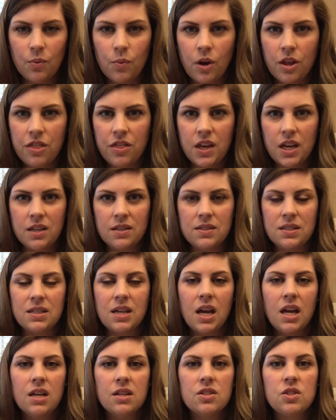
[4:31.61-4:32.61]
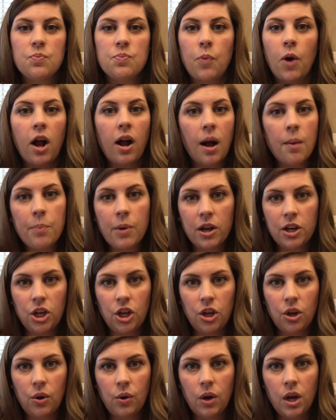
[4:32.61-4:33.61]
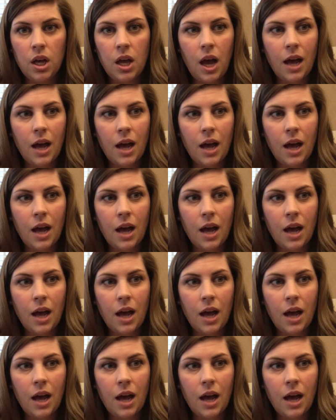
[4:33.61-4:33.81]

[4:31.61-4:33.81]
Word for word: What things sprung up on you?